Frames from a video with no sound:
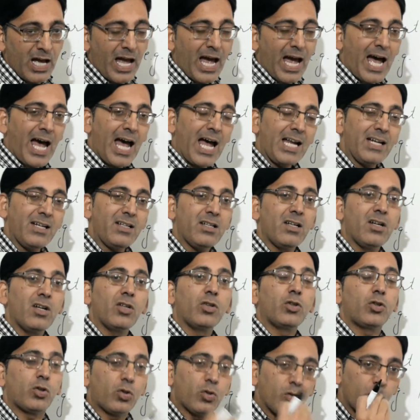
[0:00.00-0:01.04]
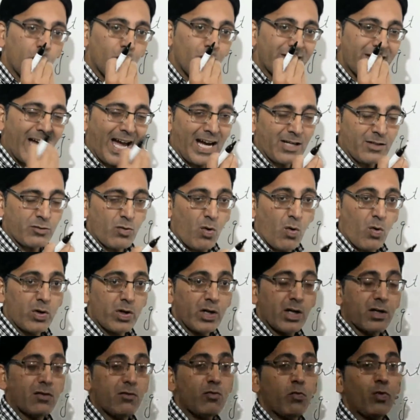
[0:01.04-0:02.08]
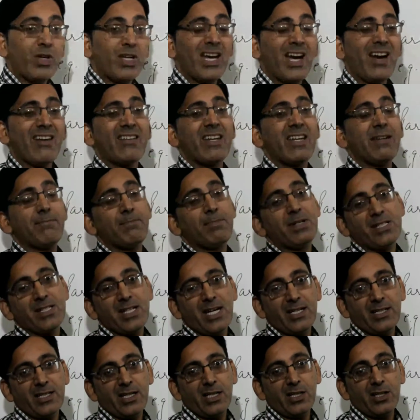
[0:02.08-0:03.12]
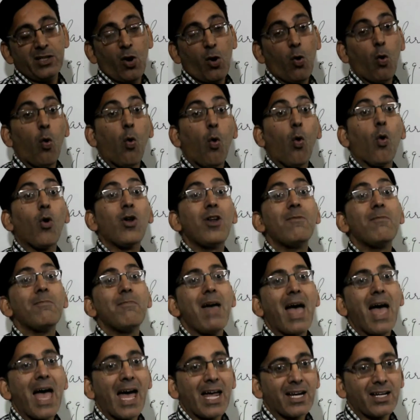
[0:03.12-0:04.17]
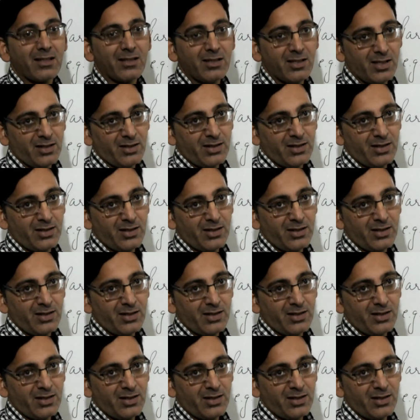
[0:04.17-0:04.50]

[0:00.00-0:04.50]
and through that organ we are representing the whole man.